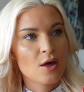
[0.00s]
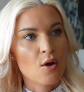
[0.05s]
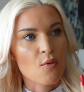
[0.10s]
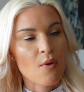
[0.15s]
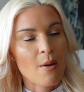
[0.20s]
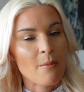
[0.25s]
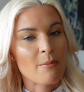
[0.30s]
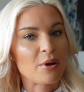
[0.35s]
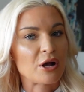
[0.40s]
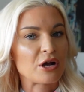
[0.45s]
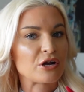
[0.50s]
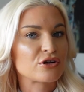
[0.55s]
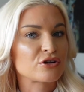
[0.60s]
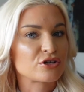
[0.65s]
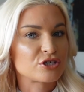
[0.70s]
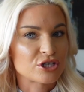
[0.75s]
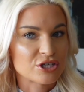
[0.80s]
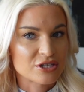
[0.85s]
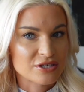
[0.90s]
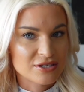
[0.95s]

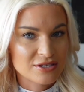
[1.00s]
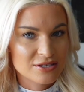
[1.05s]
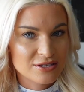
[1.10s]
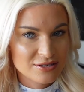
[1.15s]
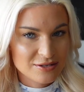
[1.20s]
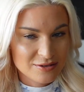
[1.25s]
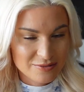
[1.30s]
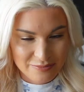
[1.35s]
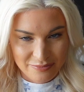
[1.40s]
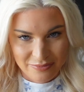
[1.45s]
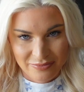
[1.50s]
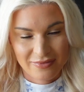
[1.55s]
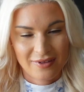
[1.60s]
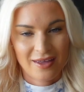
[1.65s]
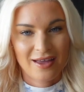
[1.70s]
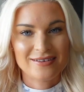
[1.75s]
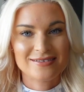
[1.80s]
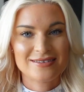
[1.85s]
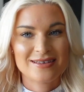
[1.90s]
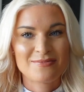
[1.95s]
rambunctious,
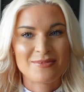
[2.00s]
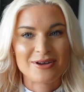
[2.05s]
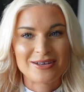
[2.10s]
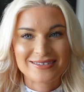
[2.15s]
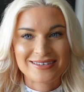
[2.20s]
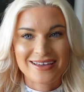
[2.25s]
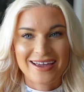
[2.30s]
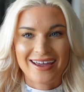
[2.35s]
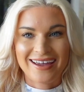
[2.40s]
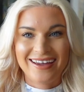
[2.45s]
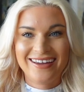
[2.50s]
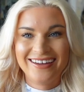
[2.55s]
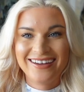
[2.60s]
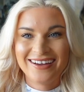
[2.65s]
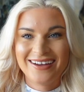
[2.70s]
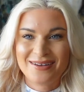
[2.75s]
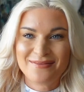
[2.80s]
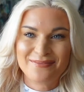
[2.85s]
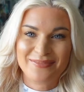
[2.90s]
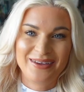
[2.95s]
as they may say.
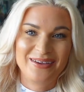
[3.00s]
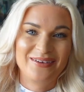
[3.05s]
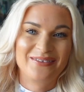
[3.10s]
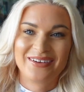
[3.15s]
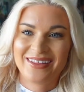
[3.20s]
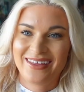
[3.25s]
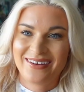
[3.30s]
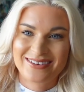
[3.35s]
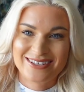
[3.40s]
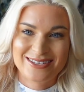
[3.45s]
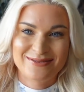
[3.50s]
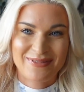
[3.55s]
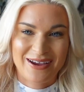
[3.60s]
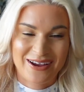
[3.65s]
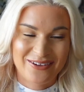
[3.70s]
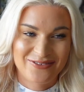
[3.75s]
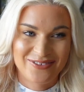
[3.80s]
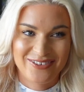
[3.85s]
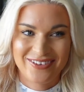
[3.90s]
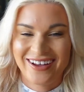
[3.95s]
I'm being really
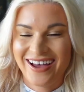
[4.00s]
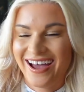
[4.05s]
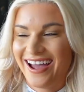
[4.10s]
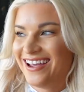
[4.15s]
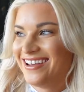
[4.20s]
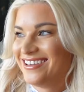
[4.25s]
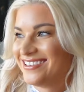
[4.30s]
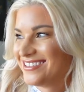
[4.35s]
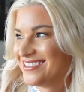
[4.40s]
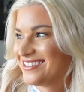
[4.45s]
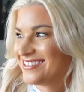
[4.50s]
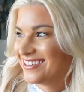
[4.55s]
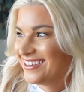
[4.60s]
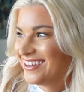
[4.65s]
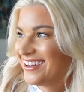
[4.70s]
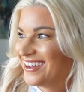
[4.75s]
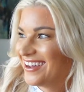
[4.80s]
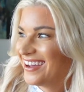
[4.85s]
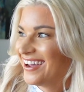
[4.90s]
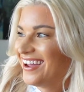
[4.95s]
respectful, guys.
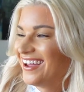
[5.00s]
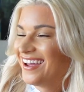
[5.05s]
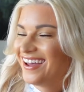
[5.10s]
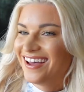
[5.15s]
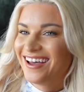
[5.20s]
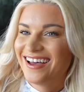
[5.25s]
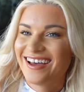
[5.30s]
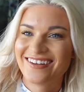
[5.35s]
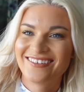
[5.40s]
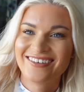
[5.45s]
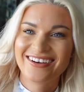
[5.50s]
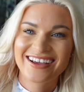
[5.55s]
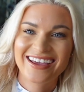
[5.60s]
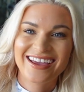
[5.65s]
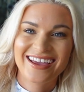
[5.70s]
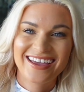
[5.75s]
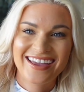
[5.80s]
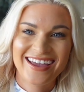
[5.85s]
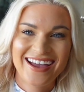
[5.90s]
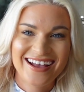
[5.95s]
I don't want
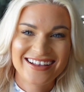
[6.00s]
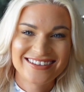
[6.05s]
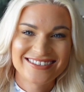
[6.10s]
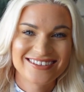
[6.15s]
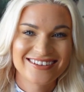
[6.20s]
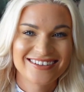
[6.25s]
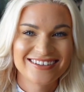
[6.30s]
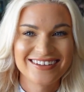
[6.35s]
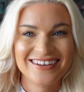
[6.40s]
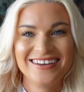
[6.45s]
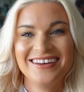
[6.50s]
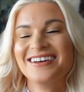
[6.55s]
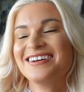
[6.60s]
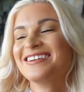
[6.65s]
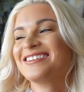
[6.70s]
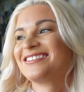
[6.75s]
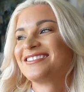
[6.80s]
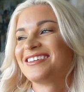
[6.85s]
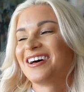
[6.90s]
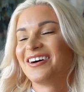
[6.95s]
to get canceled.
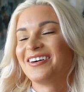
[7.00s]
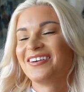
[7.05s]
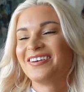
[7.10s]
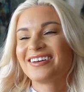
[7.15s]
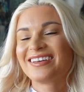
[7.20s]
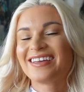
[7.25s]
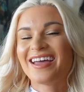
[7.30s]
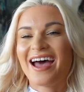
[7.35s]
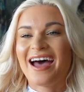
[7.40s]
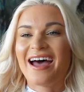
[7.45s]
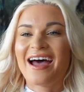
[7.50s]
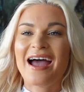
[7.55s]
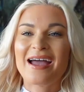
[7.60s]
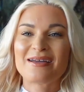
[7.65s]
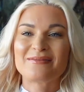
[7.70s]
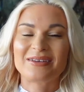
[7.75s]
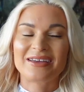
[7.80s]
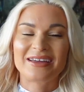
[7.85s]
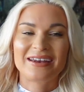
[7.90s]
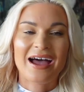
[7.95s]
So yeah,
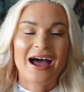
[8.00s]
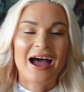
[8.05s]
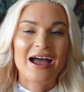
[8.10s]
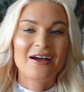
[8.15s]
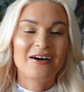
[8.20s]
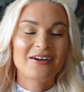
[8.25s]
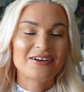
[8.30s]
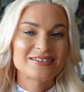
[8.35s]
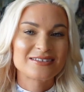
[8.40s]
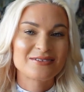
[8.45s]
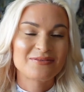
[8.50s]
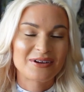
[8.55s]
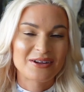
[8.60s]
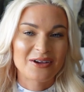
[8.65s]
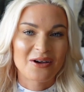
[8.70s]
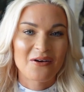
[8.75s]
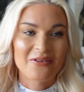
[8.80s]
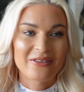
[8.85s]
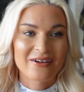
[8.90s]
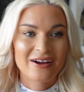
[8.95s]
I mean, I honestly want to
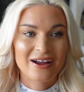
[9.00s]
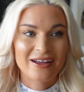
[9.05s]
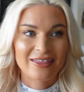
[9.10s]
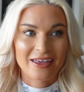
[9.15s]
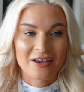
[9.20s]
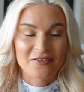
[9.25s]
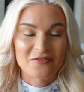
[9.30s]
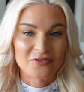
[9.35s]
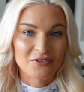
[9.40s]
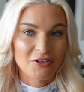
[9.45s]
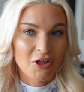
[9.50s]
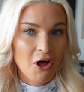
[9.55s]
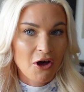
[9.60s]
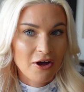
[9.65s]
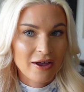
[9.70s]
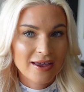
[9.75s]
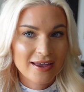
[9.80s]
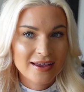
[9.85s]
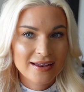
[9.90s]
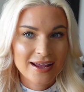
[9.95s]
go there and like
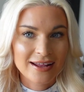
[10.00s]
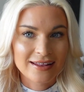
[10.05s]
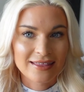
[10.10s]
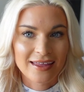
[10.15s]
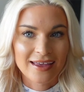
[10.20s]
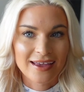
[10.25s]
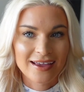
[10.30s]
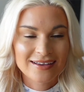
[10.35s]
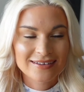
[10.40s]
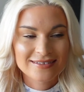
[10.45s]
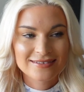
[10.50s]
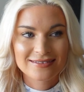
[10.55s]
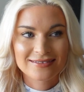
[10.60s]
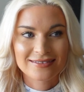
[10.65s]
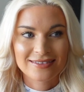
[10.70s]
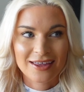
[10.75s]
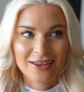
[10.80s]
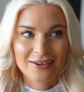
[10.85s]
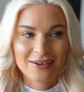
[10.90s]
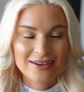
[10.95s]
vlog it and like
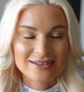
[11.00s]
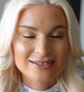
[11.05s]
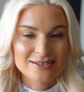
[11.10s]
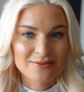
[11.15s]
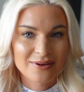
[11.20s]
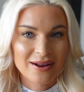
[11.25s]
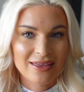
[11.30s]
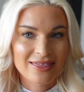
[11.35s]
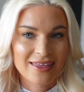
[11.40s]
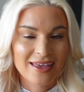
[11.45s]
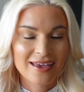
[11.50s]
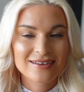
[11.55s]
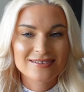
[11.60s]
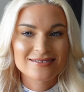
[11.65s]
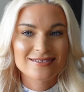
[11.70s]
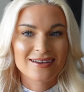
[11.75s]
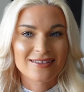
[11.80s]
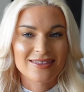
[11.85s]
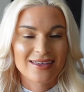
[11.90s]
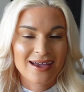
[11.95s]
let you guys know what I think.
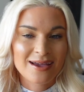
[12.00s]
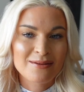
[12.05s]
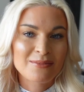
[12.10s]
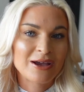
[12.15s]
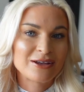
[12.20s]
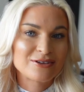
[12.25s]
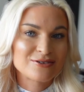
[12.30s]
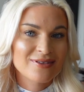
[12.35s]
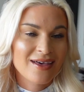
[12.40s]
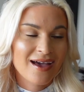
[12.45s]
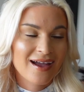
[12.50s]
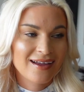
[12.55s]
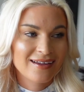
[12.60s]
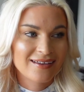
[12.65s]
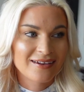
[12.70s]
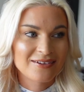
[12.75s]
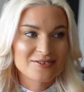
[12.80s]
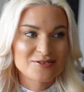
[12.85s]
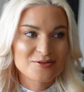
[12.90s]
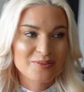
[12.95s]
So I think I might do that
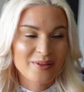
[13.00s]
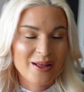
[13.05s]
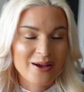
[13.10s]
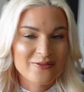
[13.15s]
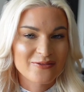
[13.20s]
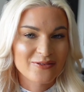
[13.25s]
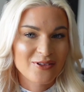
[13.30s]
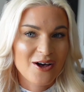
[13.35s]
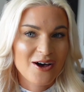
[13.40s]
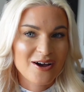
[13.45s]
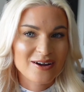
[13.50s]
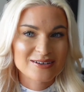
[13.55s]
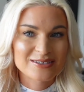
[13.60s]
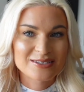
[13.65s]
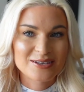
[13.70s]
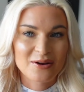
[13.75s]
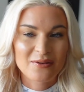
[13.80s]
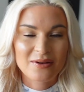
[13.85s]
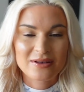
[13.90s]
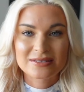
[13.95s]
in a Dubai vlog.
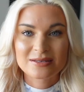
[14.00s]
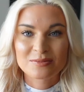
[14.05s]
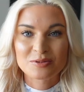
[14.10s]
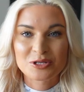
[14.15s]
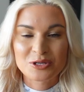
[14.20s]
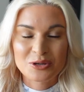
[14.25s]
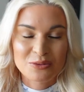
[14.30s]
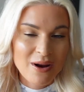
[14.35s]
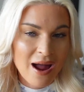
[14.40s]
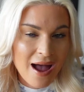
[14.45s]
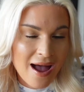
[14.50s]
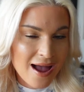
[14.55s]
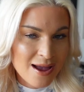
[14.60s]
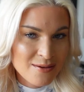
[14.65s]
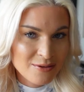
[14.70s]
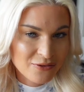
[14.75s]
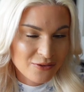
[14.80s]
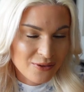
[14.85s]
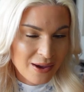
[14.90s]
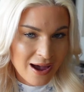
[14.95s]
So
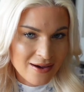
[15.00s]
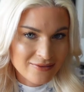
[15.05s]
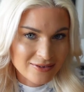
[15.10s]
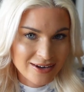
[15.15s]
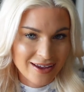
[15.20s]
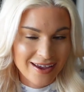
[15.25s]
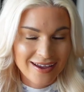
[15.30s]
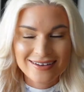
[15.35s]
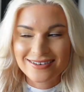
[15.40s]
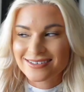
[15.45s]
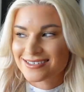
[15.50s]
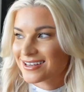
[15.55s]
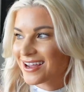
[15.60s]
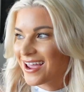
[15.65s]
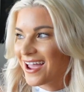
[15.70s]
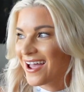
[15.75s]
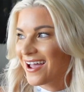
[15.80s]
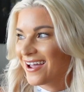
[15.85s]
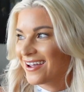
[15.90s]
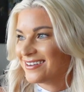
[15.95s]
subscribe if you haven't yet.
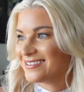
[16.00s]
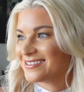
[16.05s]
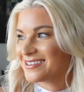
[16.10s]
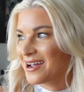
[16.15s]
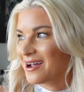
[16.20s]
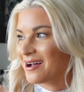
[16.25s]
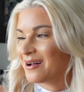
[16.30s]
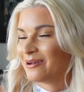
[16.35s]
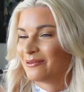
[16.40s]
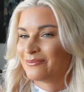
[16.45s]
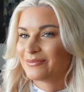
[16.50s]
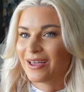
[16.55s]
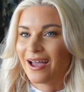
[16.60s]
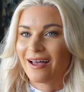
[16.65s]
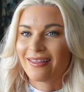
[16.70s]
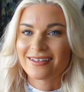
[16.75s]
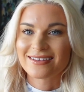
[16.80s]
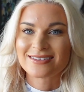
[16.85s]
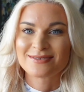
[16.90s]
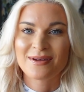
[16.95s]
And
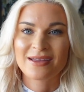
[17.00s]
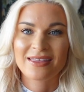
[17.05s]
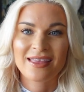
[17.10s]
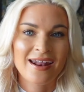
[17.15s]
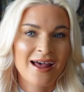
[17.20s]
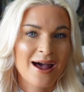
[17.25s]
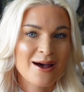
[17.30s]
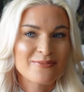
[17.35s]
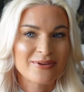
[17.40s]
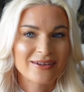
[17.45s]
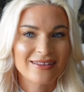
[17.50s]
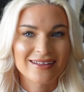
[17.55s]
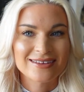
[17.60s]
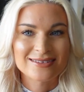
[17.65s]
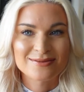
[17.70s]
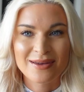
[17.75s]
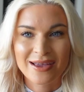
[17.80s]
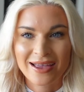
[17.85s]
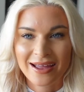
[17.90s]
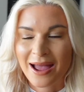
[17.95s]
yeah, let's make that happen.
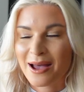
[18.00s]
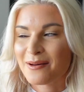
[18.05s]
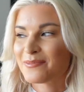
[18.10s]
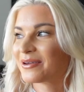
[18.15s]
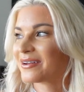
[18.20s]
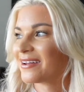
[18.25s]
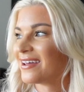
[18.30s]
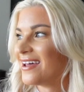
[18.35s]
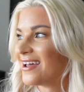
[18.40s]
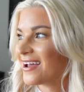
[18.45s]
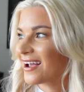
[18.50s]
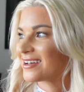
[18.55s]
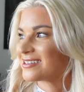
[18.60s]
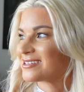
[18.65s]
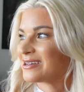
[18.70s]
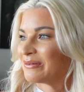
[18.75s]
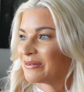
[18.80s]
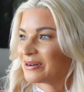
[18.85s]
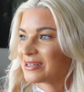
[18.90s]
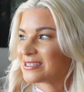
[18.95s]
Let's make it happen. Because
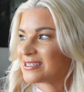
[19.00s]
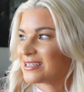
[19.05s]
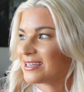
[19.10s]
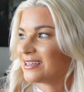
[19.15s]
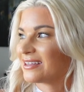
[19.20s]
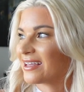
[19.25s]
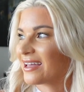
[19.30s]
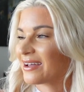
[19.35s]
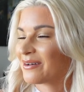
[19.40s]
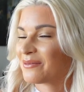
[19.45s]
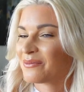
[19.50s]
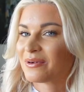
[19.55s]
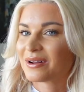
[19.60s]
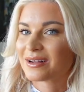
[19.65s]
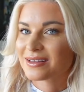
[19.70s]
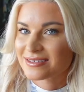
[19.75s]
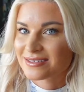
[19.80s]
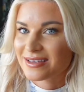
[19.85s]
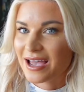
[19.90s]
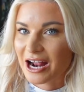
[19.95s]
I want to see like what
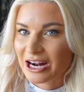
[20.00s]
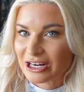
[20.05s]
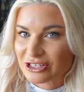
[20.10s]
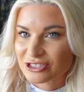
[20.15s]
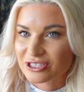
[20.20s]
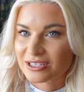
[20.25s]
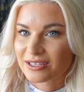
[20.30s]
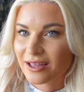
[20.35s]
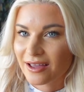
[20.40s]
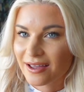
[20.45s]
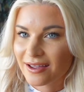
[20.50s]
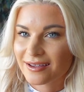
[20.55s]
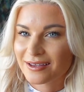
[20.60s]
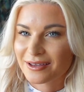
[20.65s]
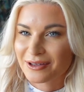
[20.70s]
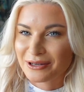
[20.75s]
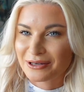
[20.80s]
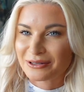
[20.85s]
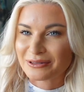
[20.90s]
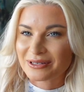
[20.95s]
it's actually like,
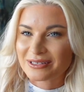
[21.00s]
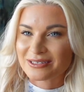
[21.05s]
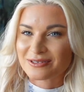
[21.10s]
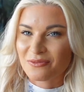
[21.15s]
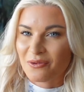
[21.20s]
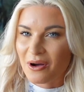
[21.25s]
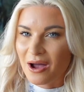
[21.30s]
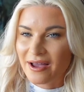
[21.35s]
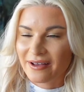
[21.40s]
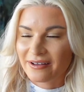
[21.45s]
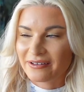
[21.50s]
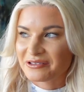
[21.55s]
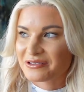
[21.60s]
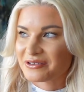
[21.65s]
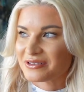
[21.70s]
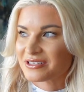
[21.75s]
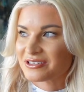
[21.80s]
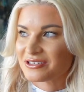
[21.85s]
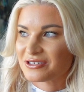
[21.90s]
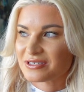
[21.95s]
you know, is it wild or
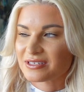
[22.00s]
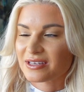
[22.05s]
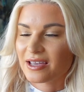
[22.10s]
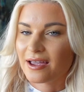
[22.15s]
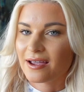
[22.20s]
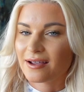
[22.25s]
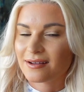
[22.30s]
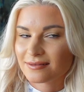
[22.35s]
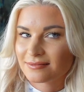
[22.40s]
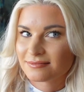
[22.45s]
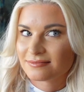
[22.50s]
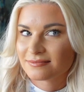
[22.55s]
is it just like